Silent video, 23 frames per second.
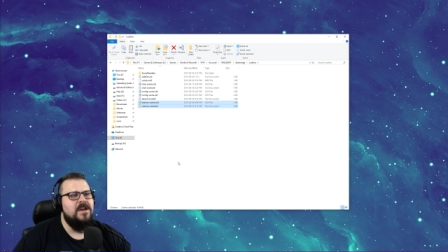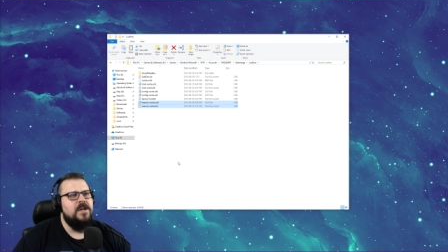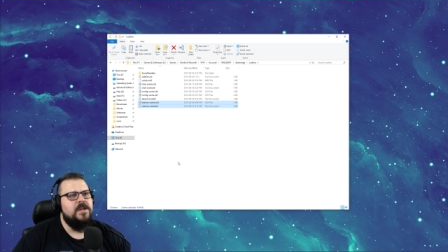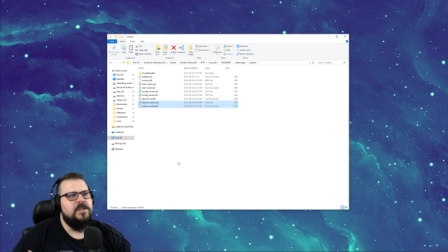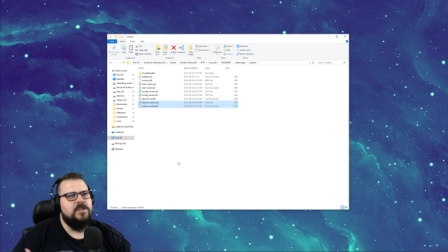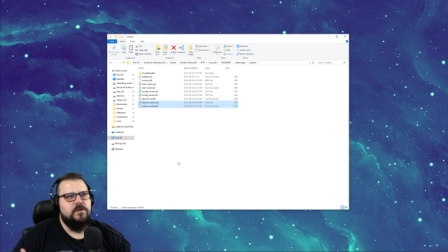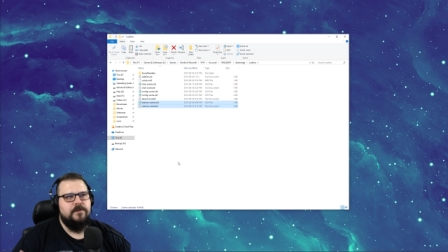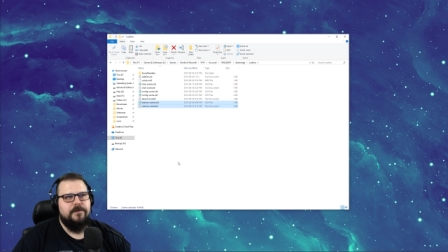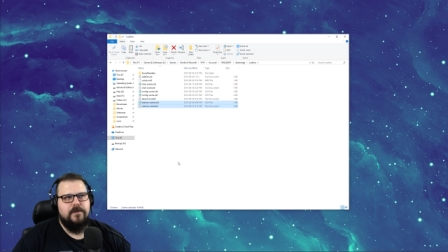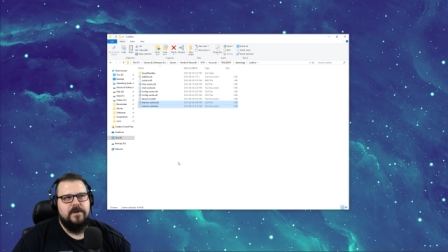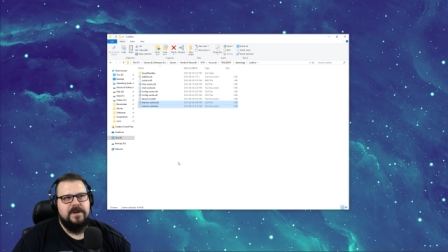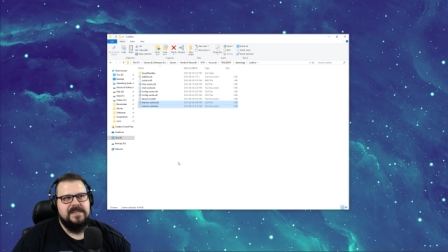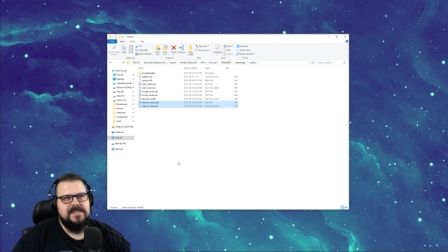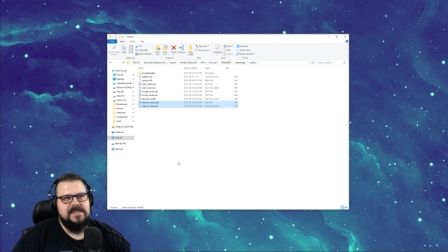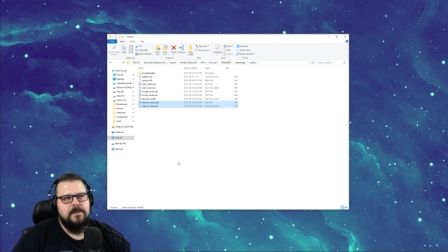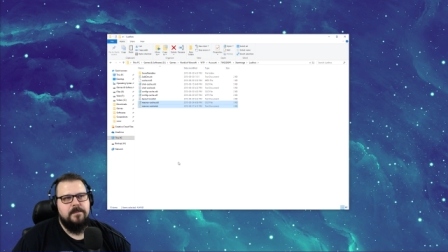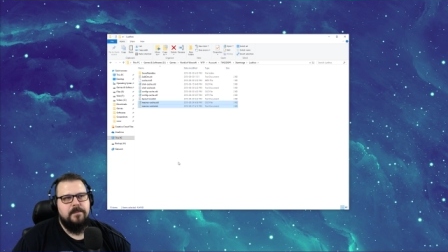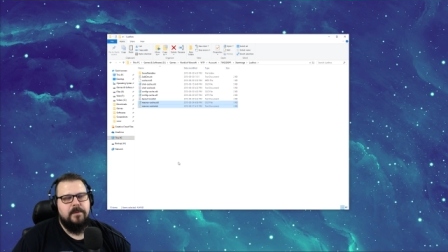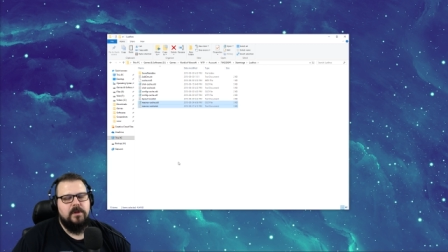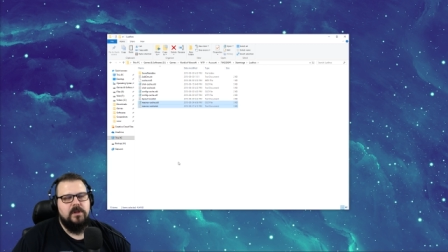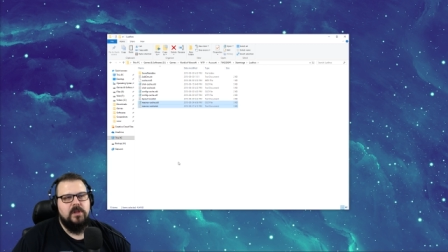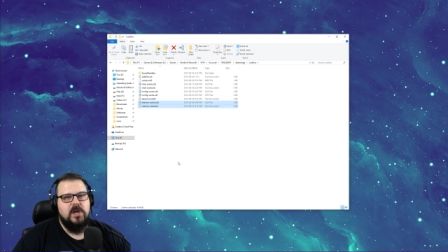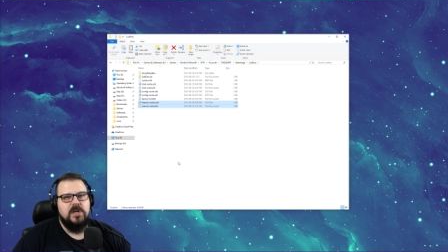So for
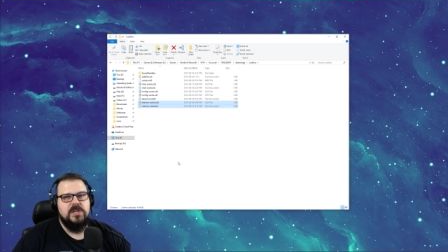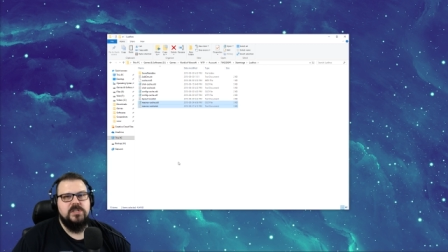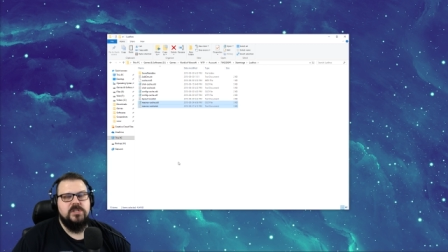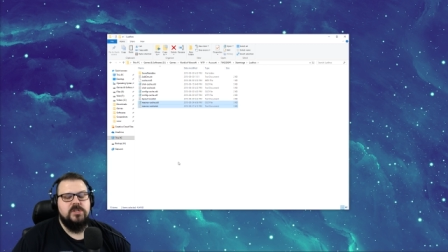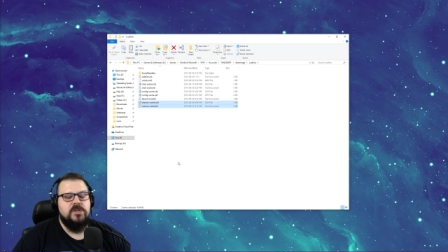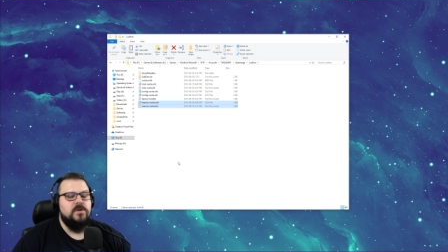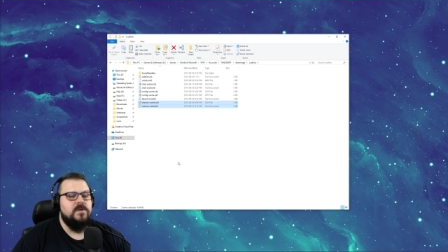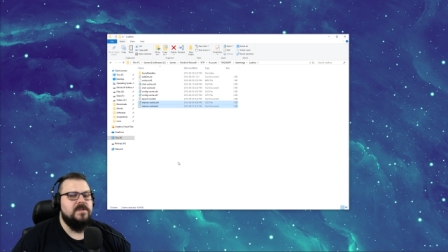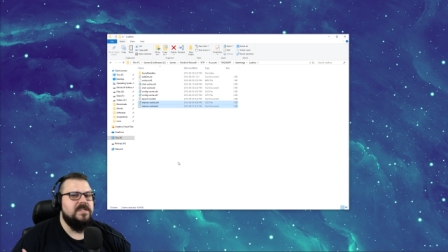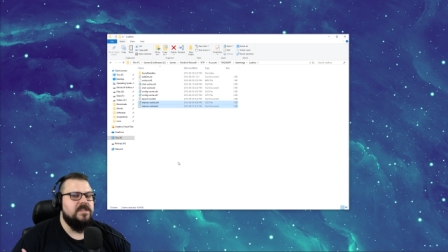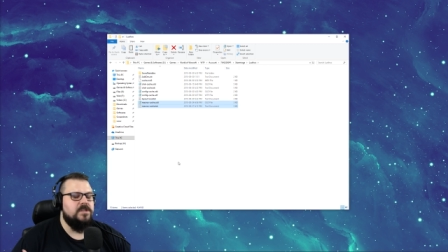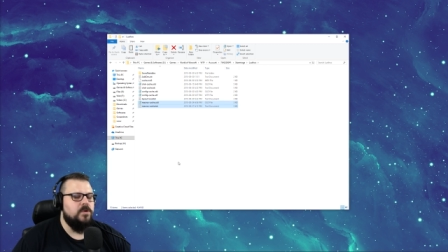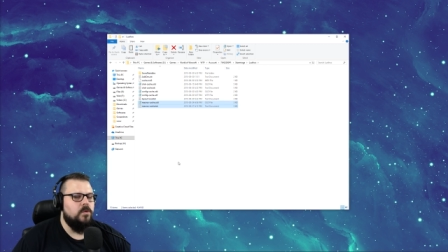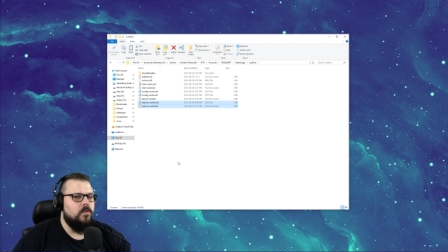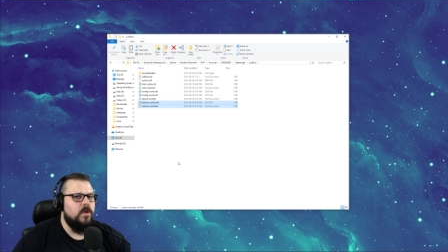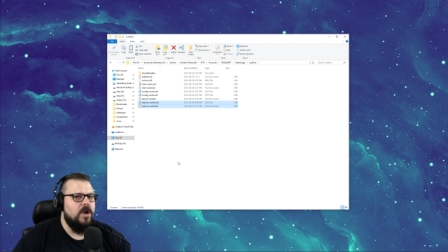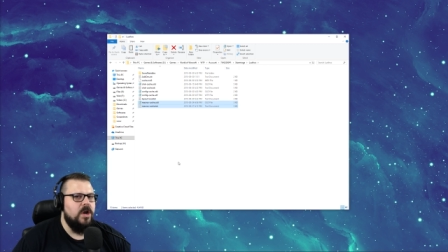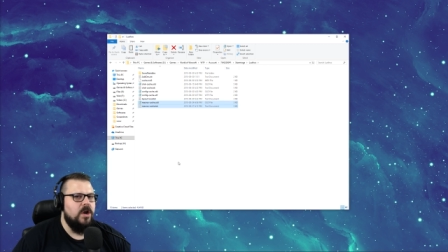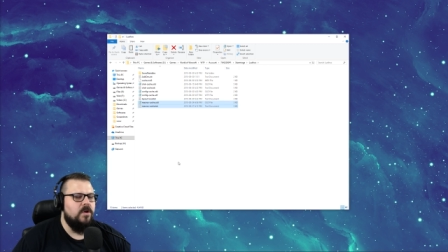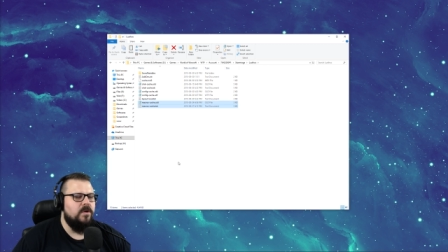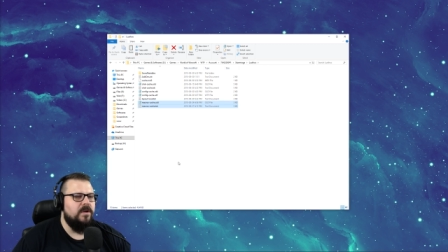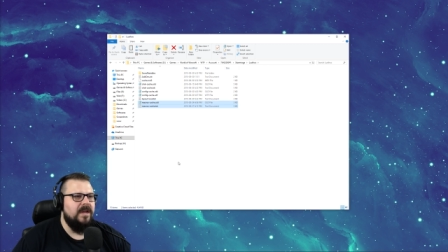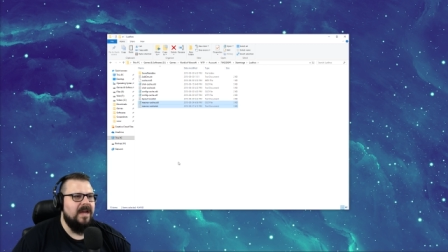example, Luxthos is a
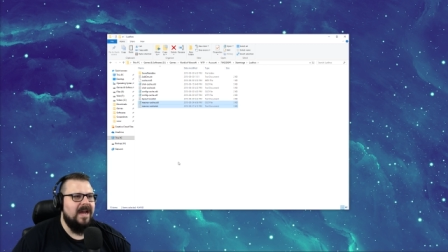rogue.